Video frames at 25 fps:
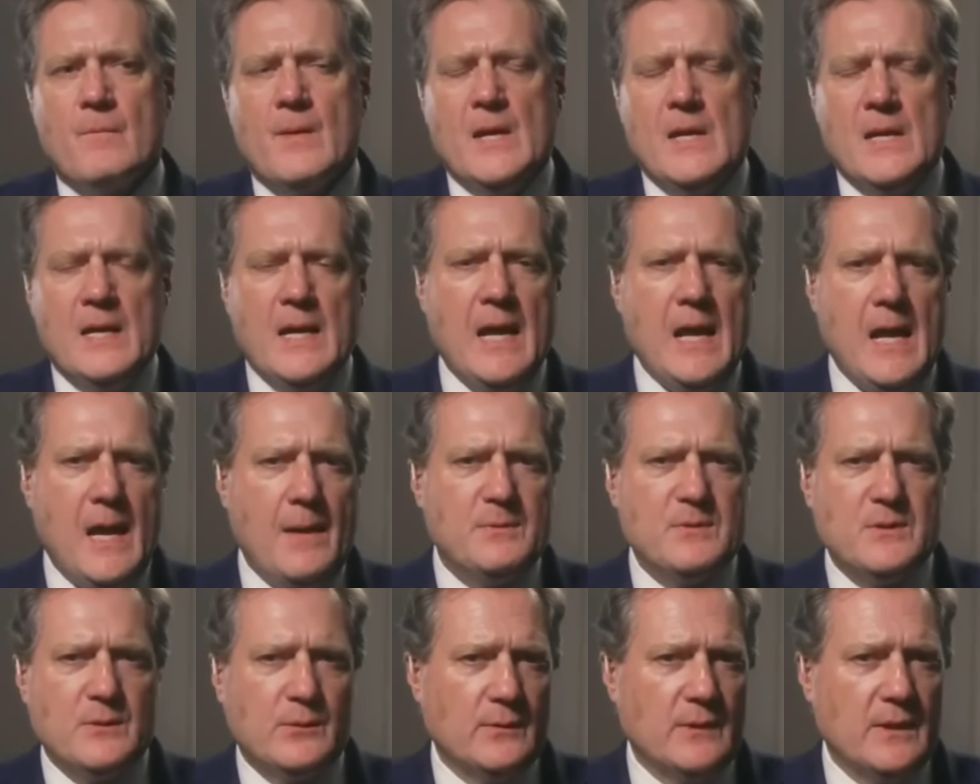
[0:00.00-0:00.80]

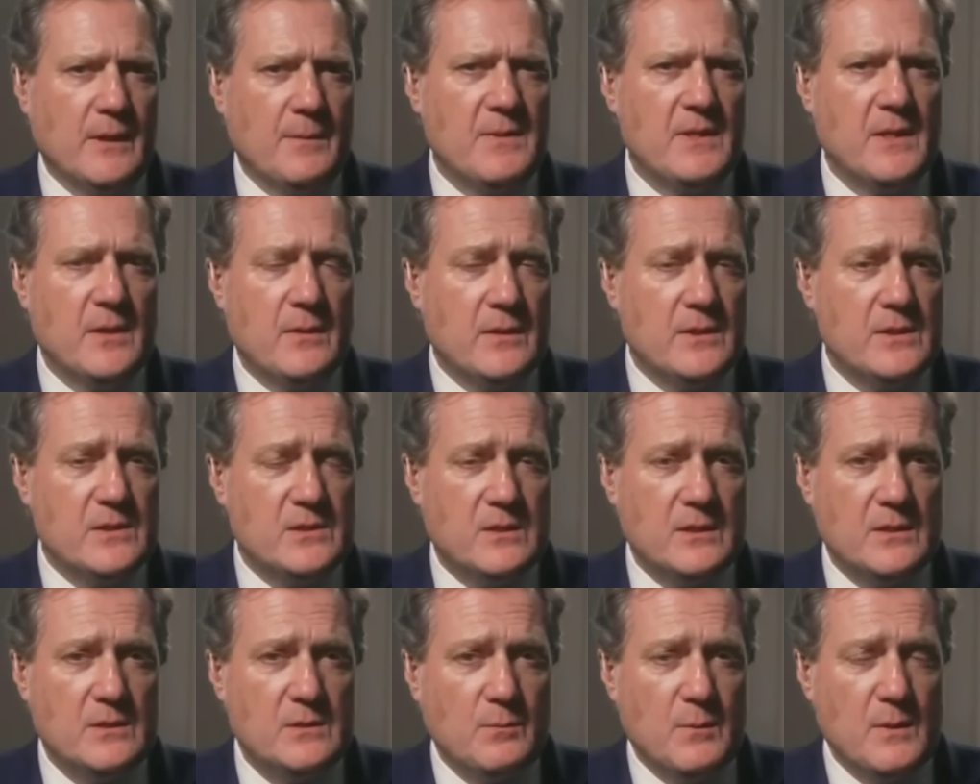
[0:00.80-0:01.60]
Absolutely. I mean,
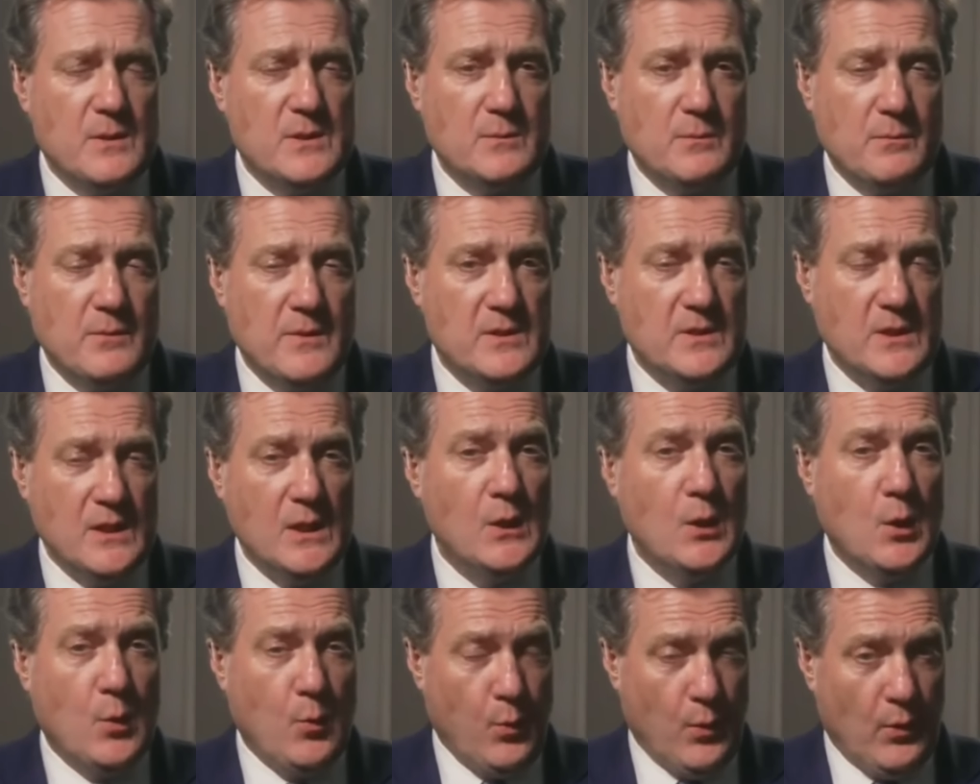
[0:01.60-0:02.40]
this
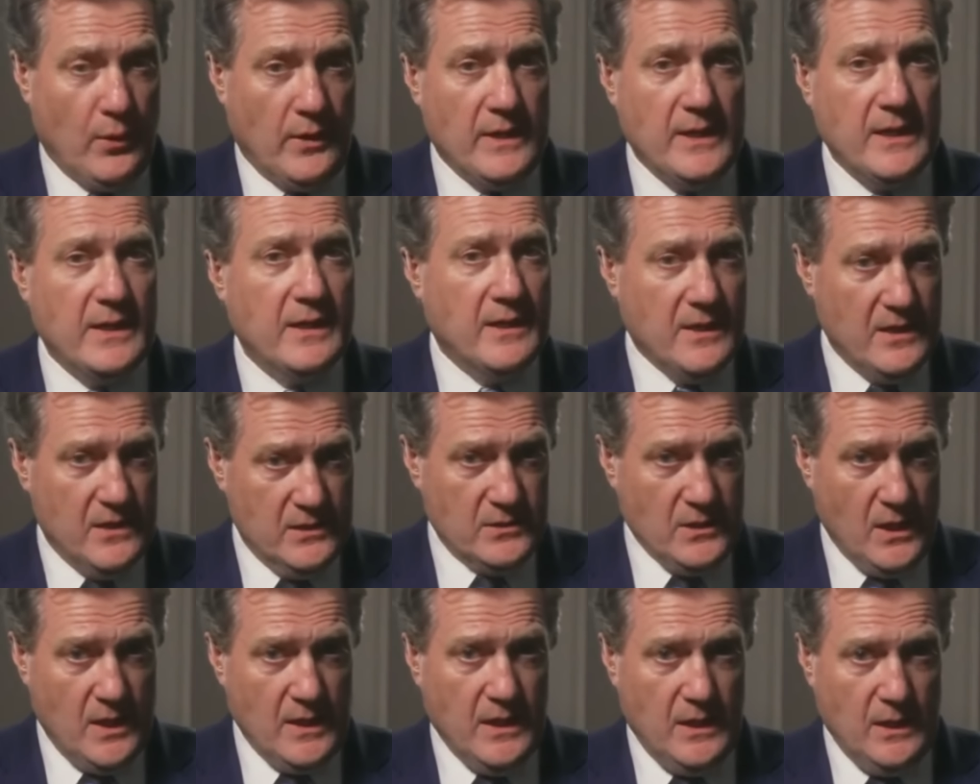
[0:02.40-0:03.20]
inquiry, and it
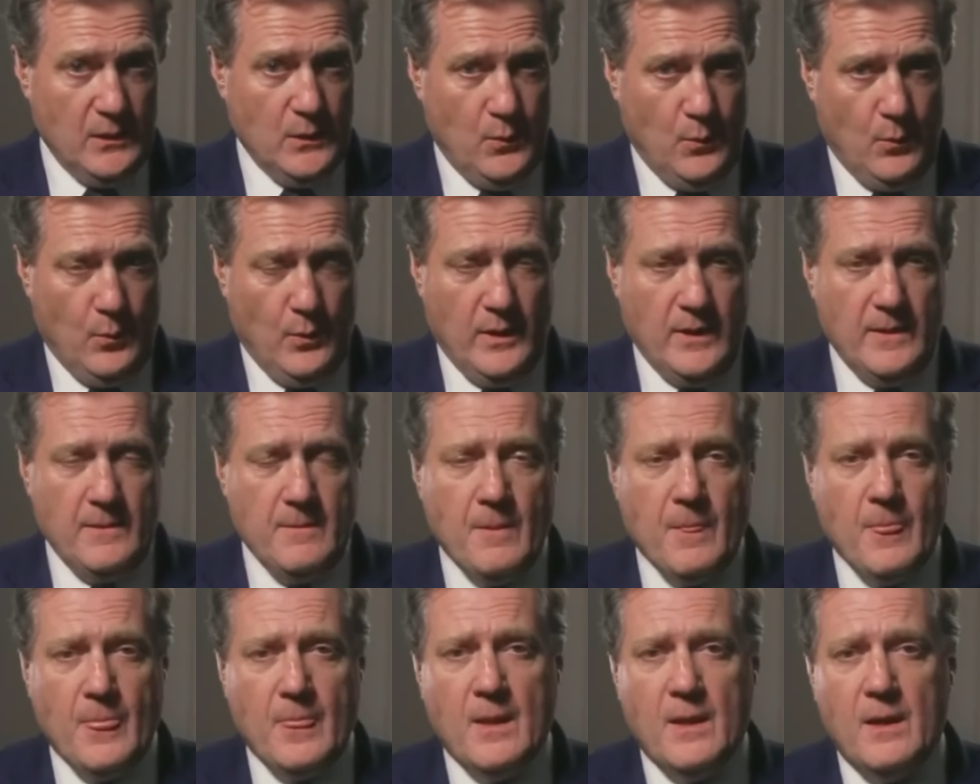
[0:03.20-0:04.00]
is an inquiry,
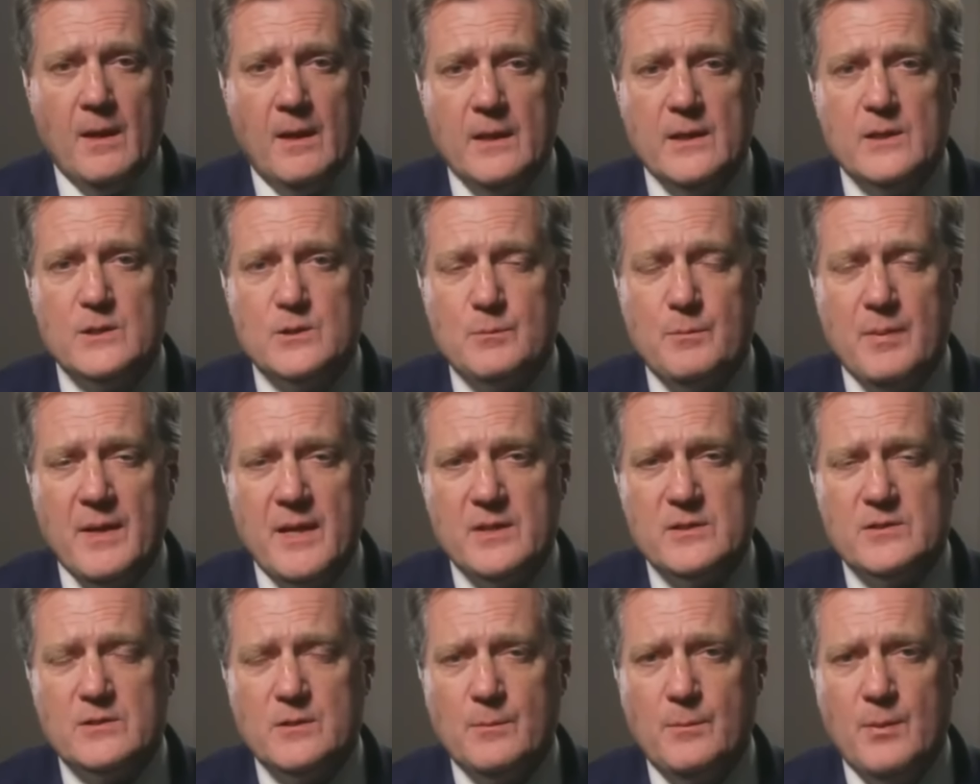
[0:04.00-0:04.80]
is
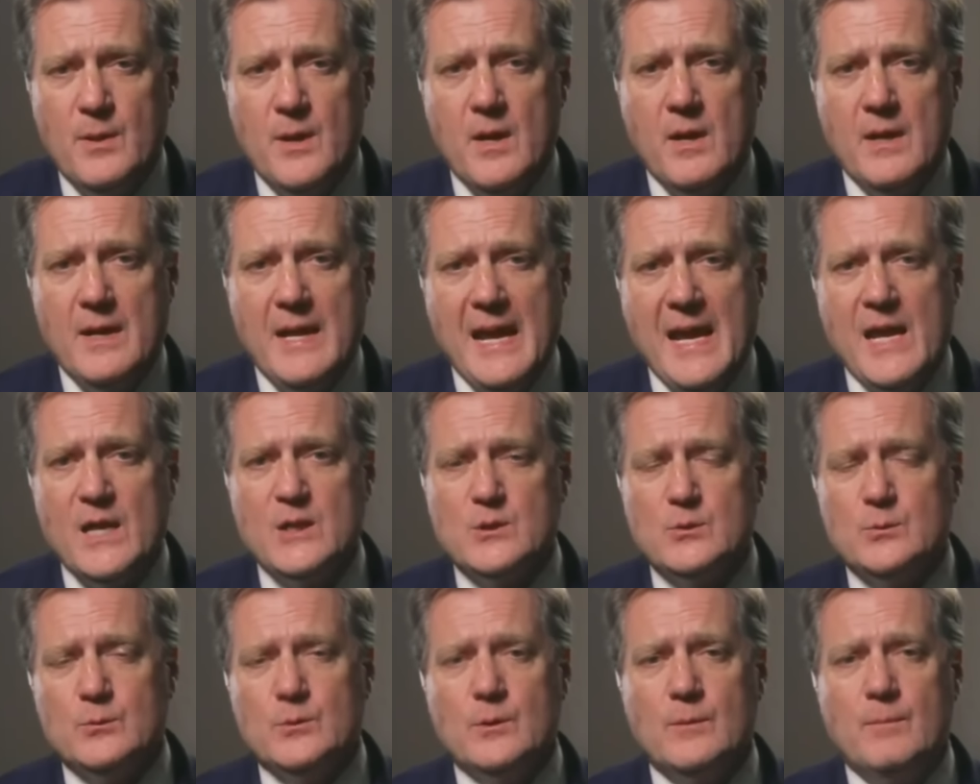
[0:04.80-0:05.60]
based upon
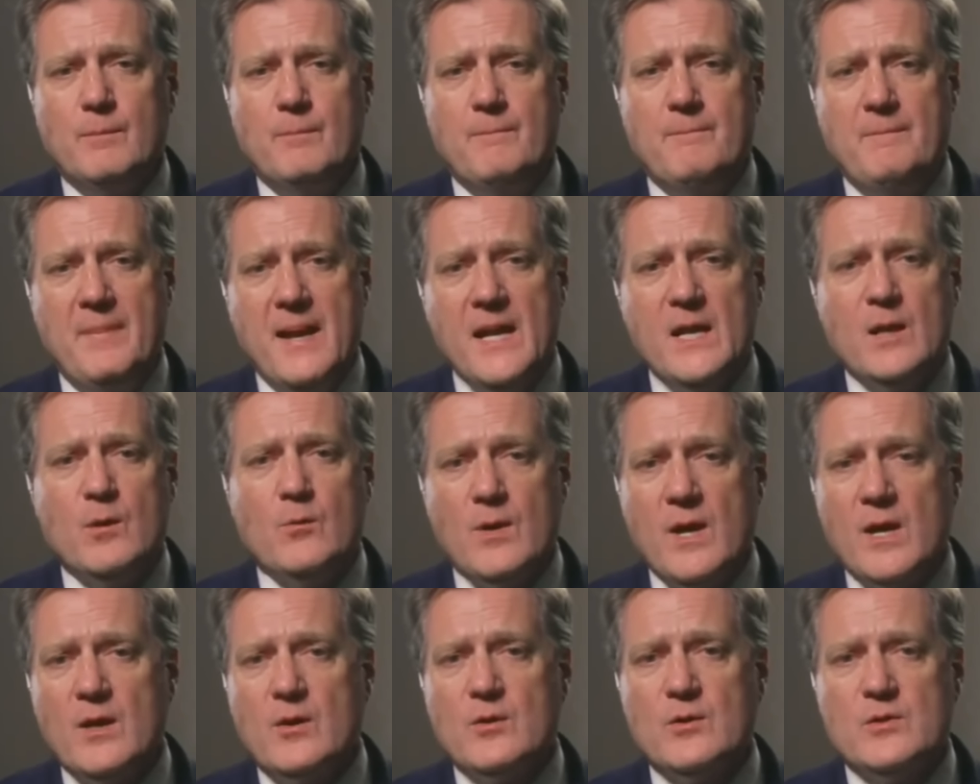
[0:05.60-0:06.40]
actual
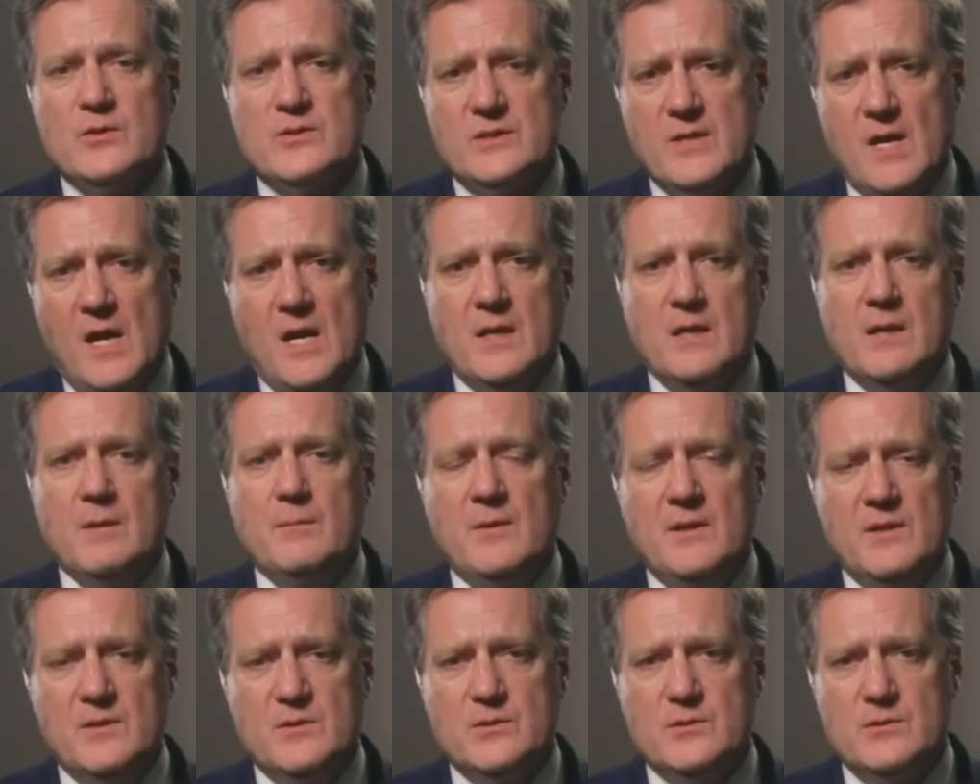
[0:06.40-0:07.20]
bank records,
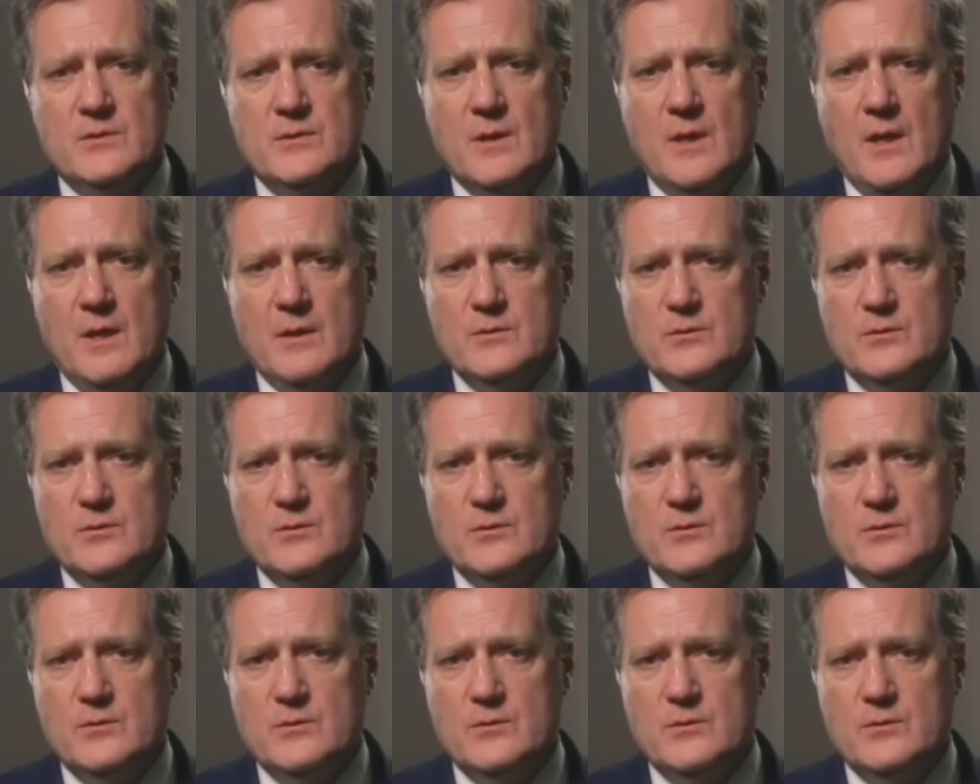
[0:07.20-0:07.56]
documents,